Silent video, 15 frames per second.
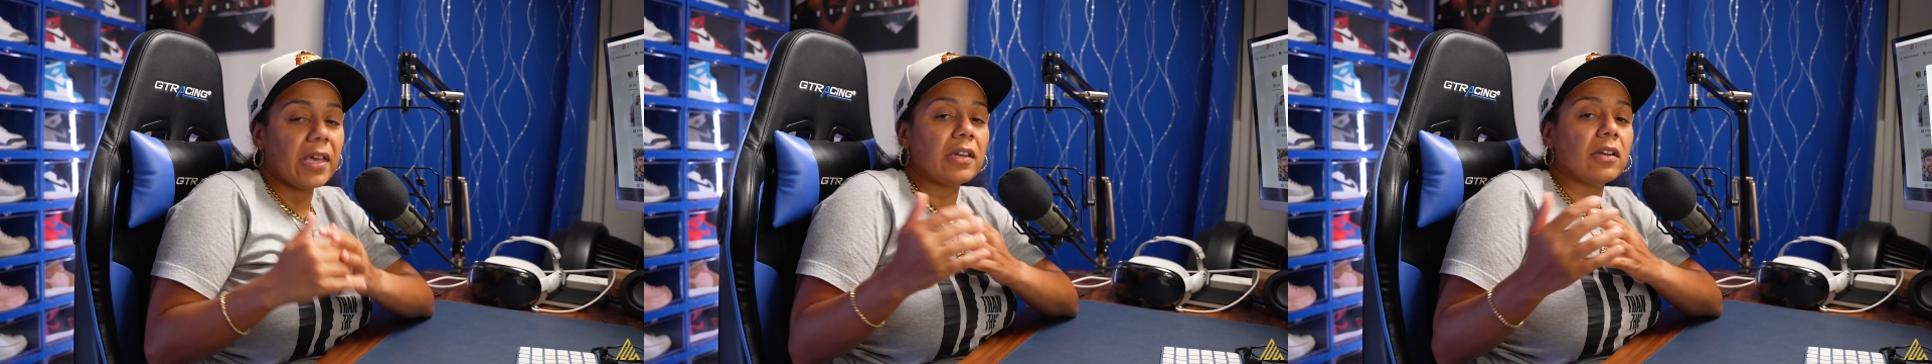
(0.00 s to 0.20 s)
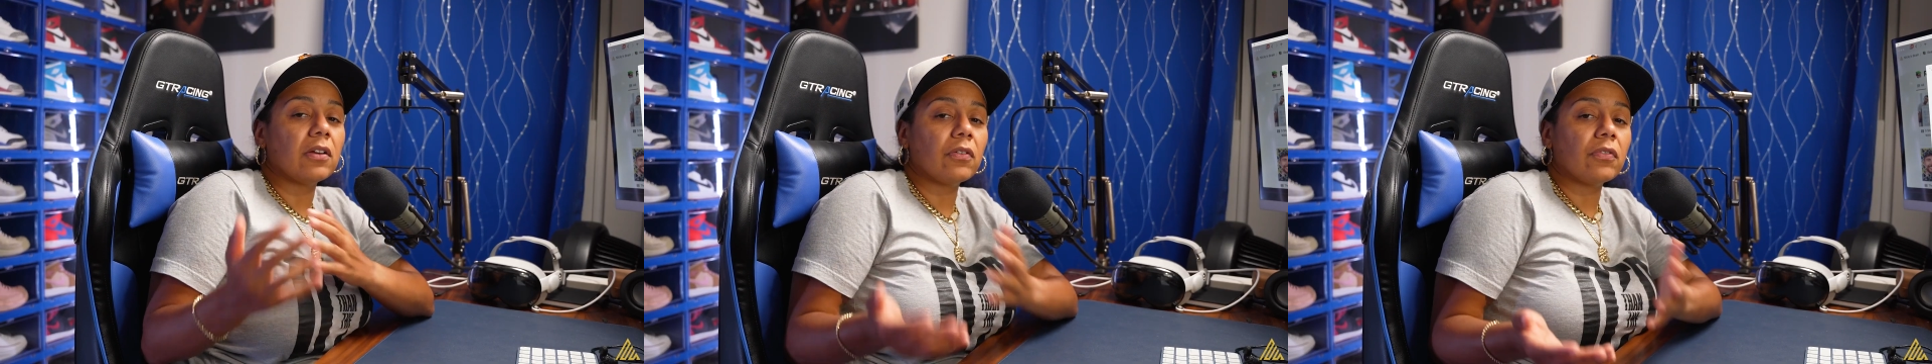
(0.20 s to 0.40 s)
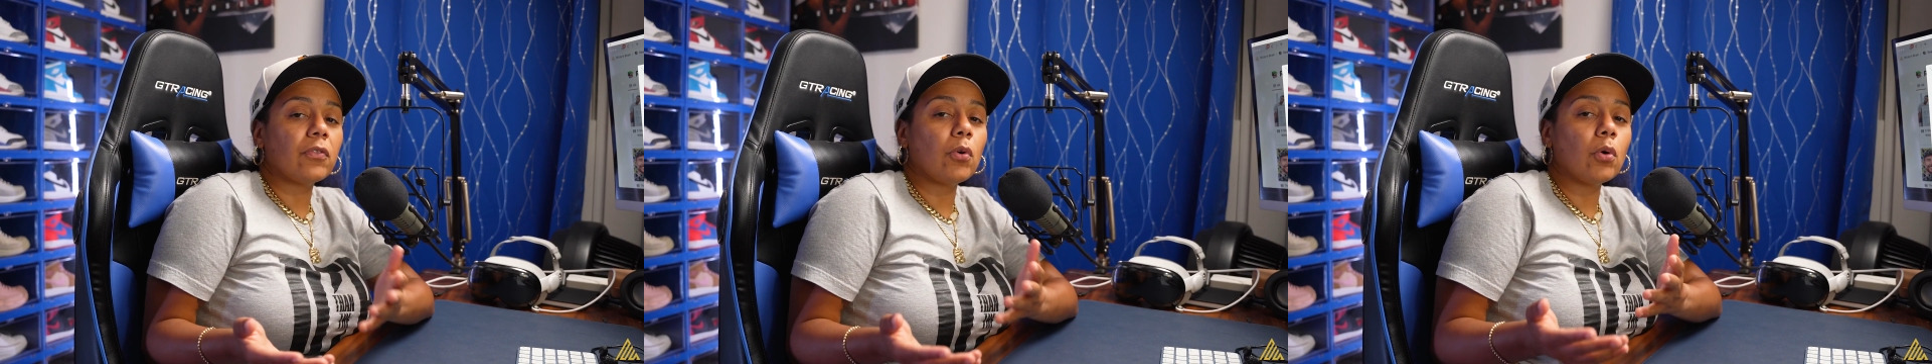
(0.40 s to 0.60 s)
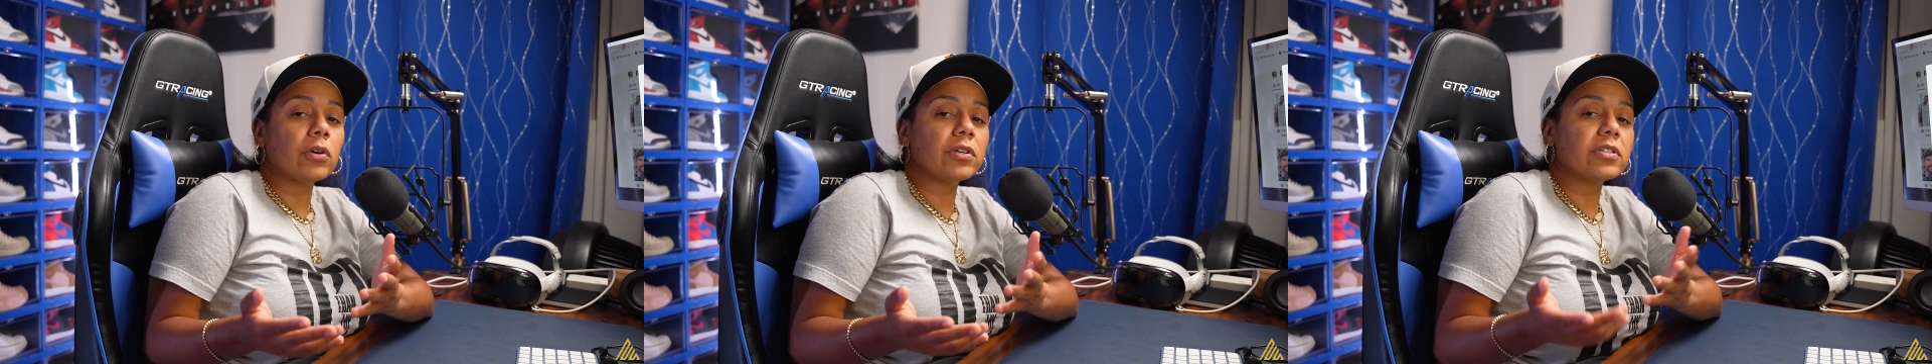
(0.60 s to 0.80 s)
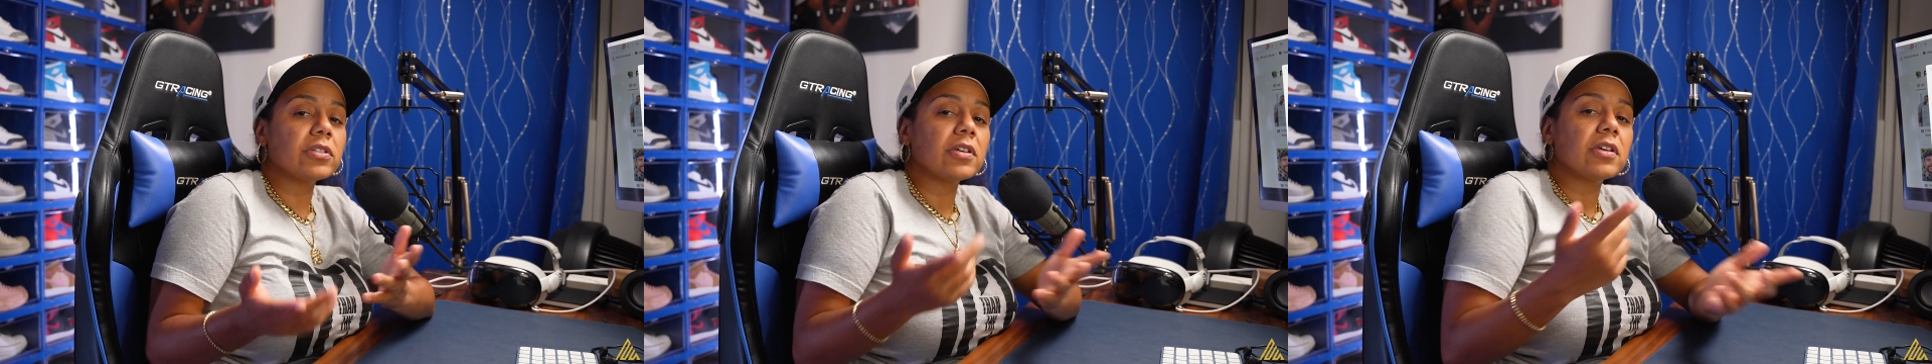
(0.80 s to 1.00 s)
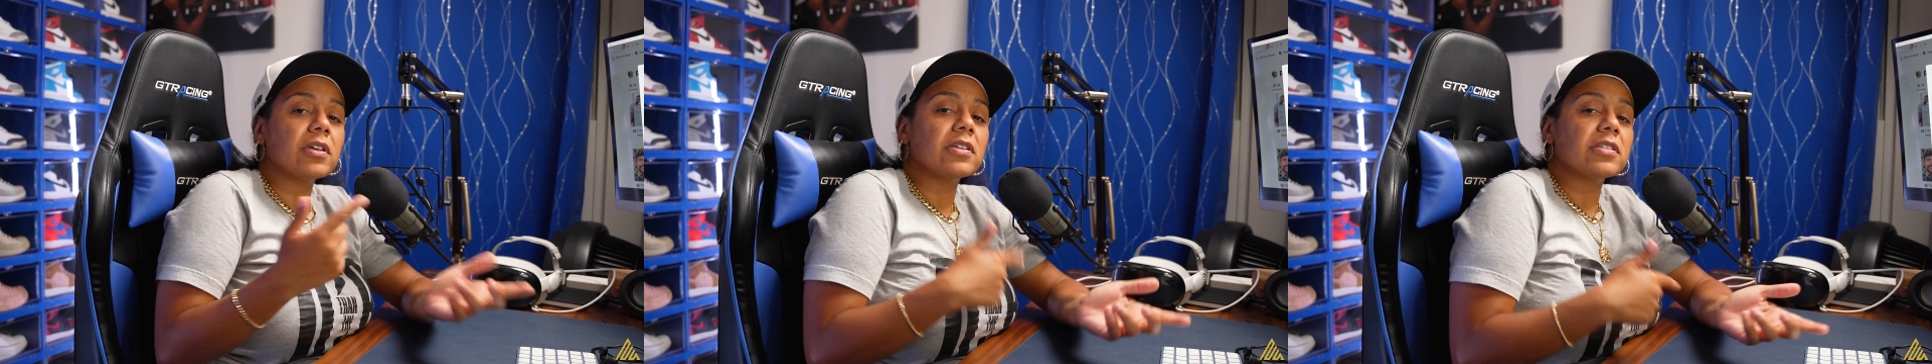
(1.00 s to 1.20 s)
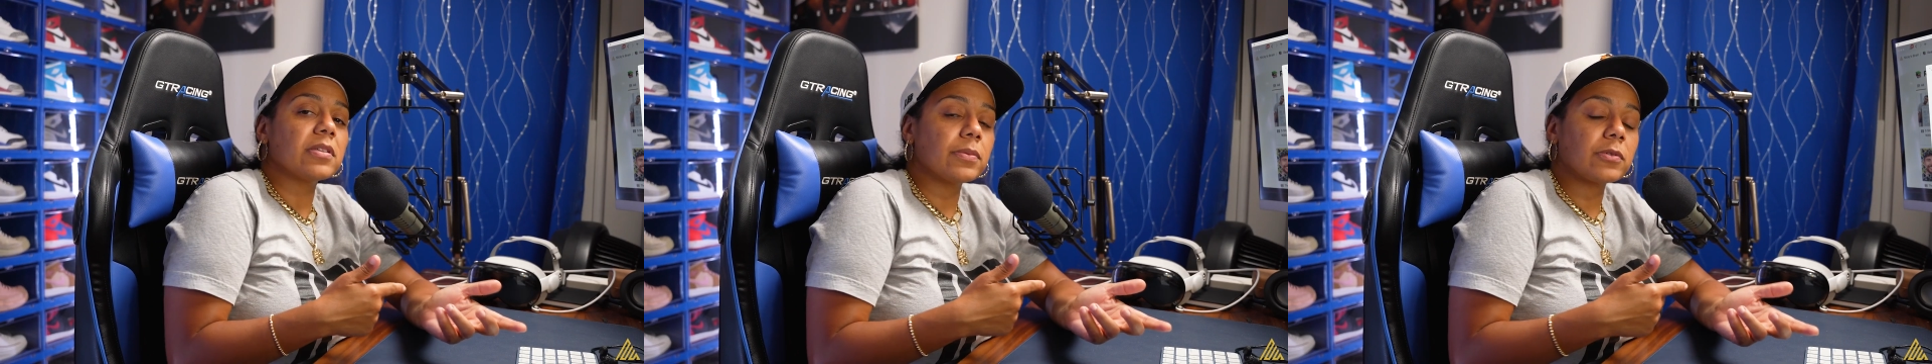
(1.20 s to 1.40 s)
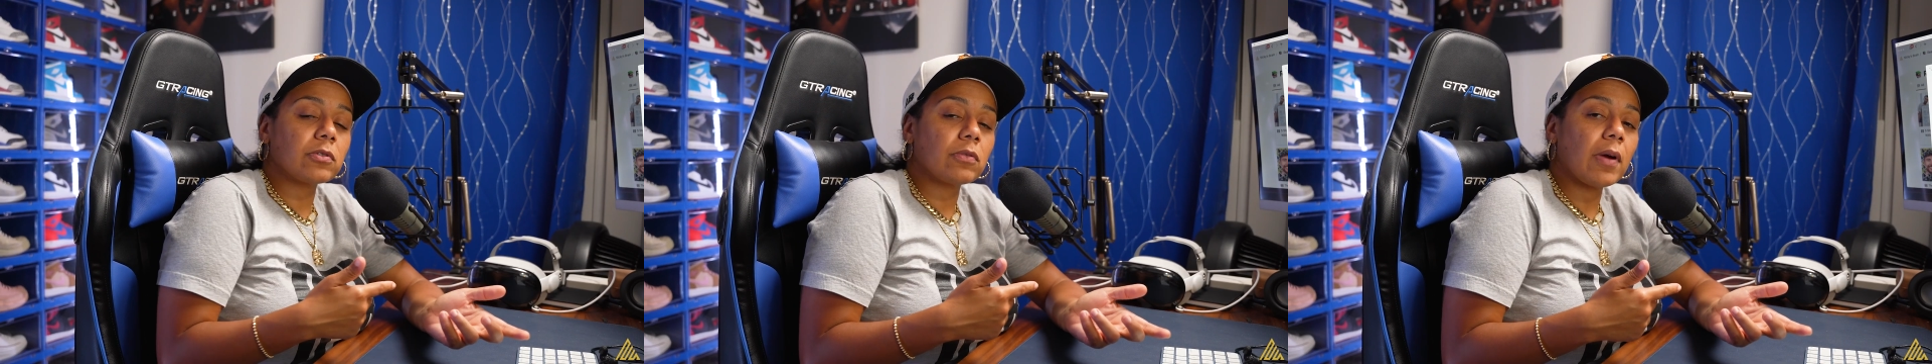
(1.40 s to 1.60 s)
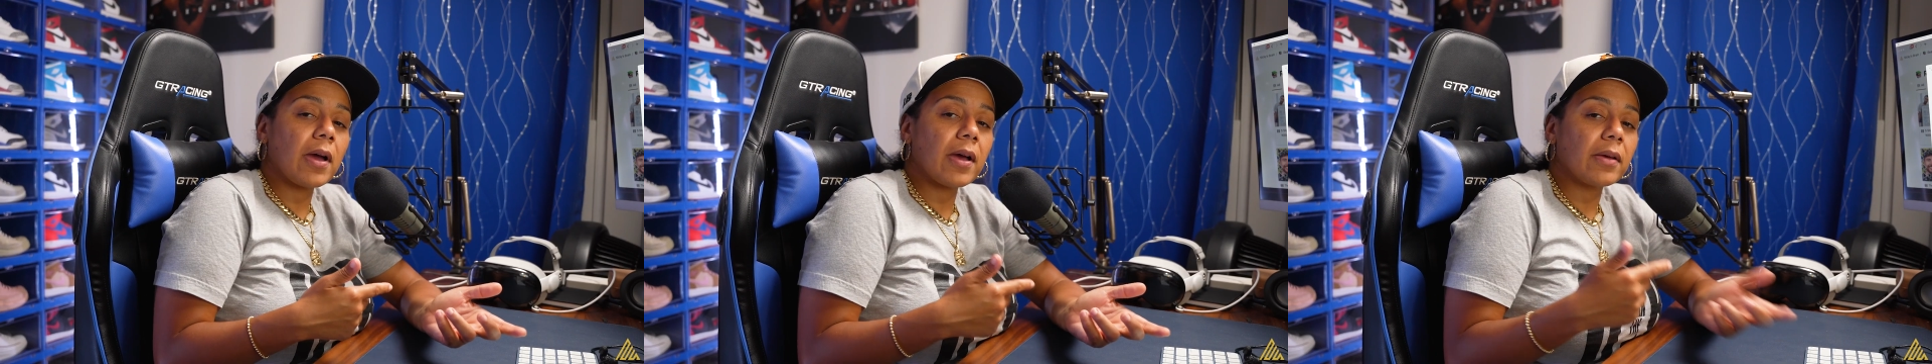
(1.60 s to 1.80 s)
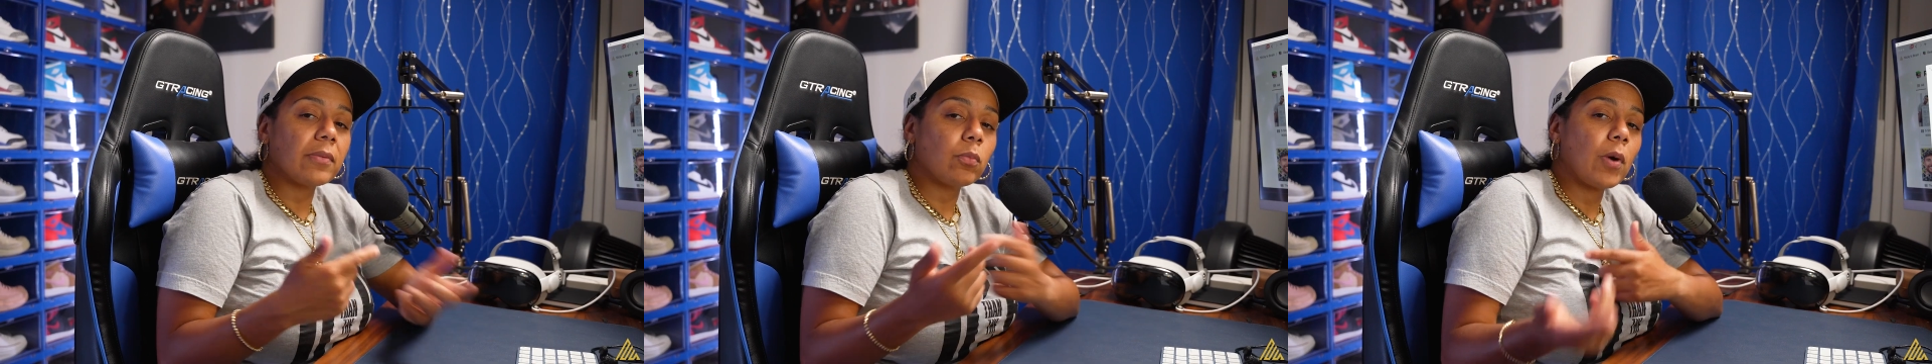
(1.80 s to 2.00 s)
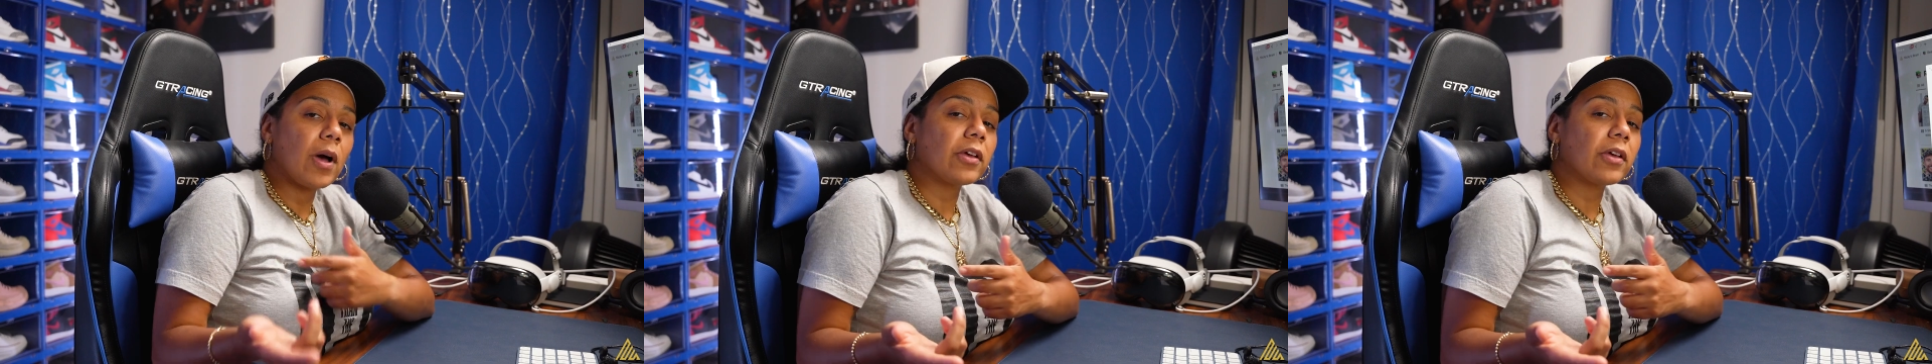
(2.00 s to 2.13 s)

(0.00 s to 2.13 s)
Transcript: and then of course, subscribe